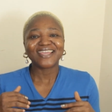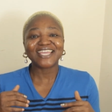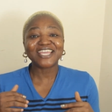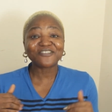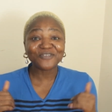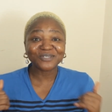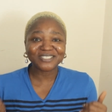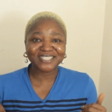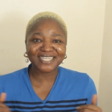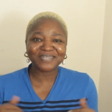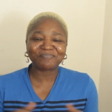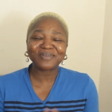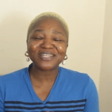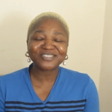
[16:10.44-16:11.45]
If you
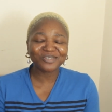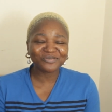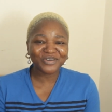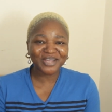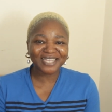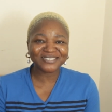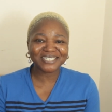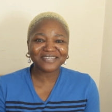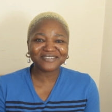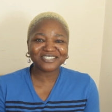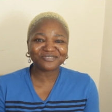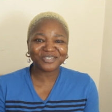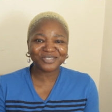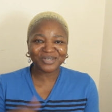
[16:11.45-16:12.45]
did, please don't forget to give
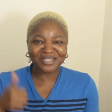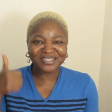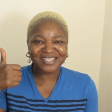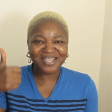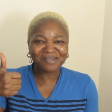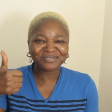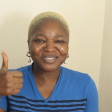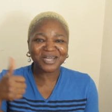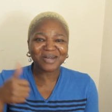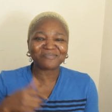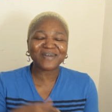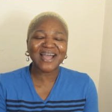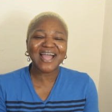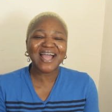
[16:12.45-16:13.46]
this video a thumbs
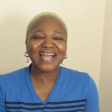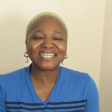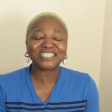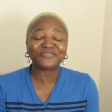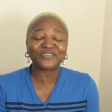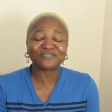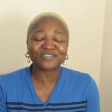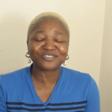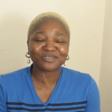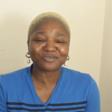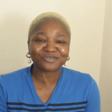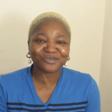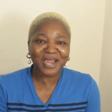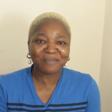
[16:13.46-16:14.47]
up, and if you have not
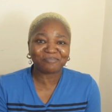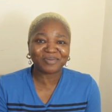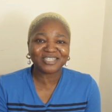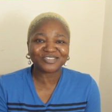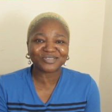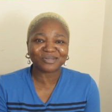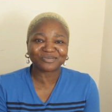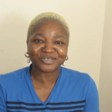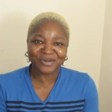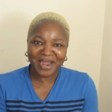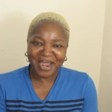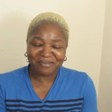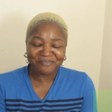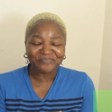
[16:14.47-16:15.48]
subscribed, please
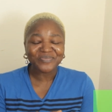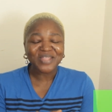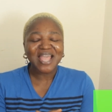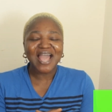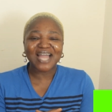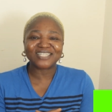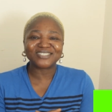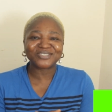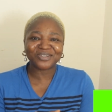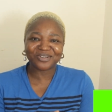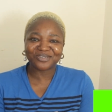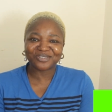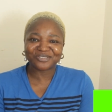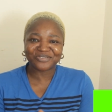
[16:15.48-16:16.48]
subscribe and turn
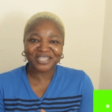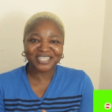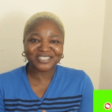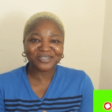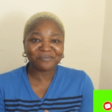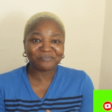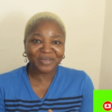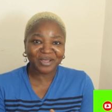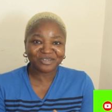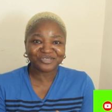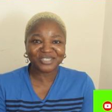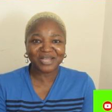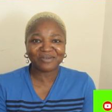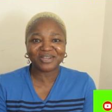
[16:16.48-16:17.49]
on the notification bell,
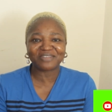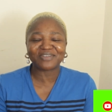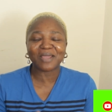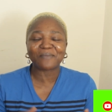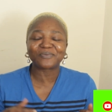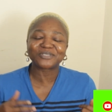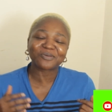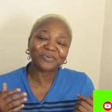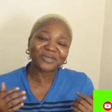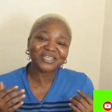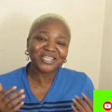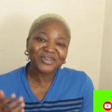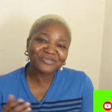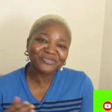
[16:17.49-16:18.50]
so that whenever I put up a
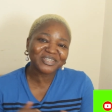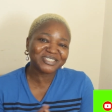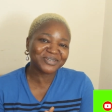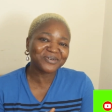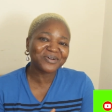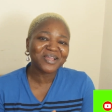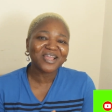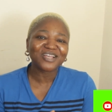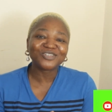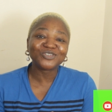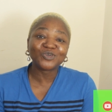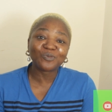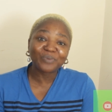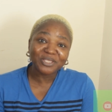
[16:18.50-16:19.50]
new video,
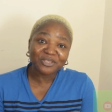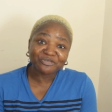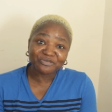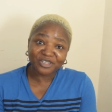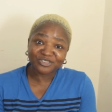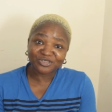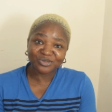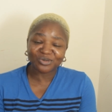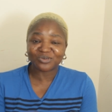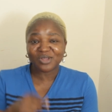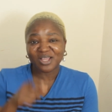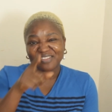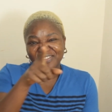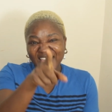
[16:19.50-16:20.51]
you will be the first to
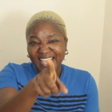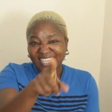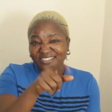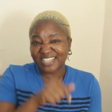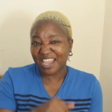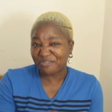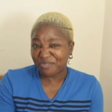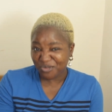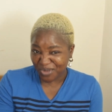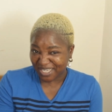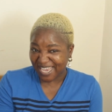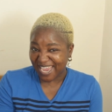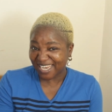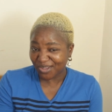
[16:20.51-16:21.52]
know. That is every
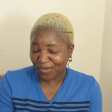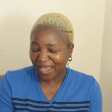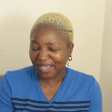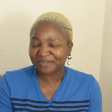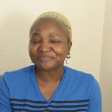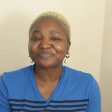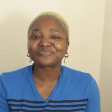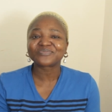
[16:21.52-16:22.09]
week anyway.